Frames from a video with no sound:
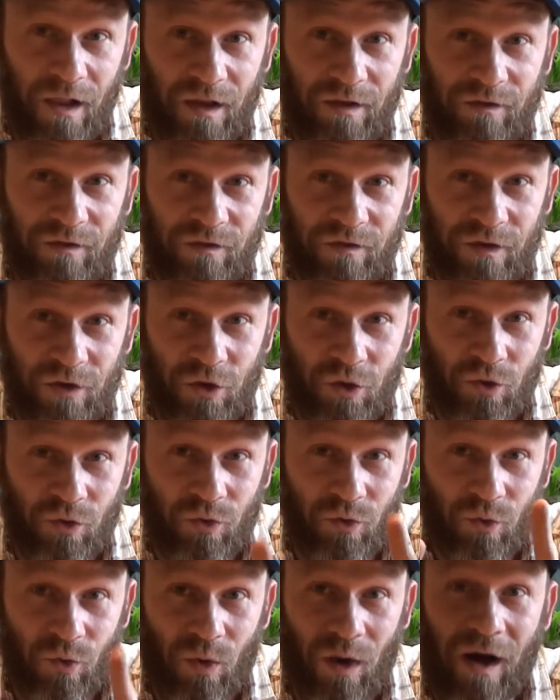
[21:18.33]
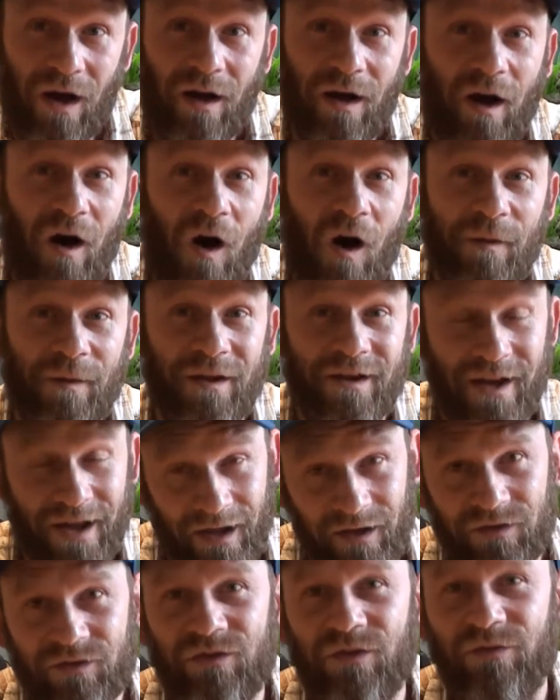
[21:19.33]
see you on the
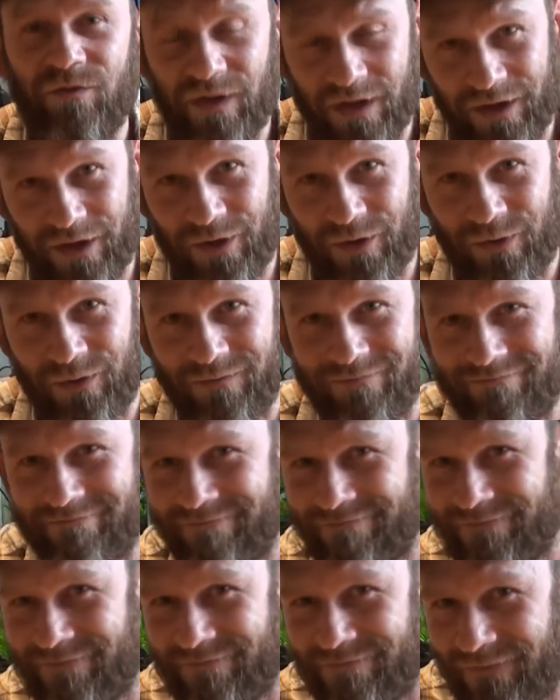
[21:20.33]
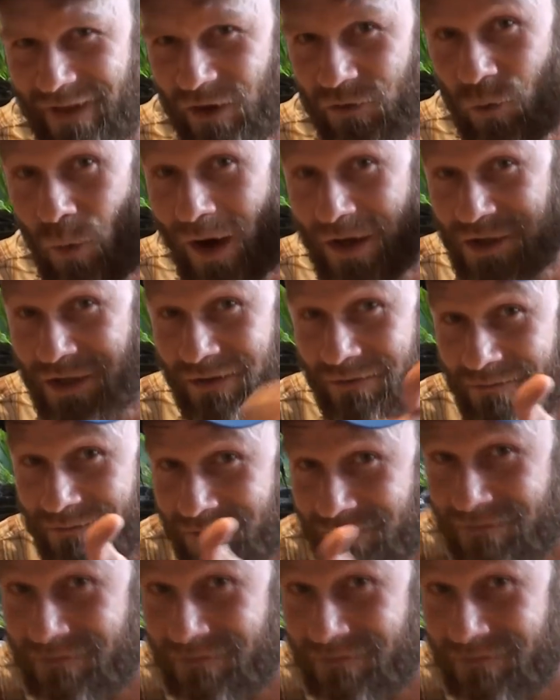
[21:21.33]
next video. Thanks for watching.